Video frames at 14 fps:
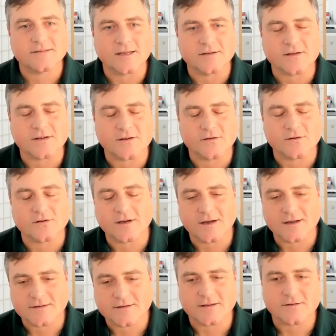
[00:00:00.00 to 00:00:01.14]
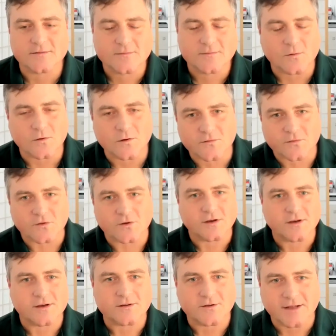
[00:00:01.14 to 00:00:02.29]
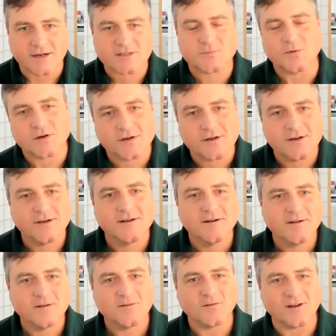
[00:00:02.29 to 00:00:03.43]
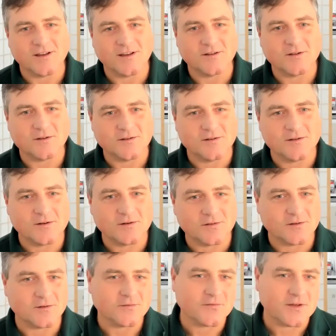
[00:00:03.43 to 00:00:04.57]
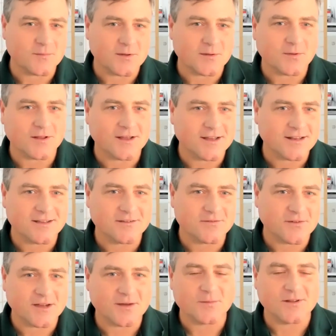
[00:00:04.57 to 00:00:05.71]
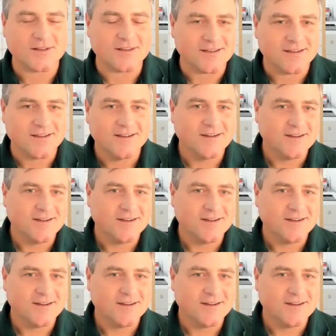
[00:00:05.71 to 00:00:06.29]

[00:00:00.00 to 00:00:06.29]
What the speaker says: It sounds like good content, Warren, for your next book, right? You can do your family planning, family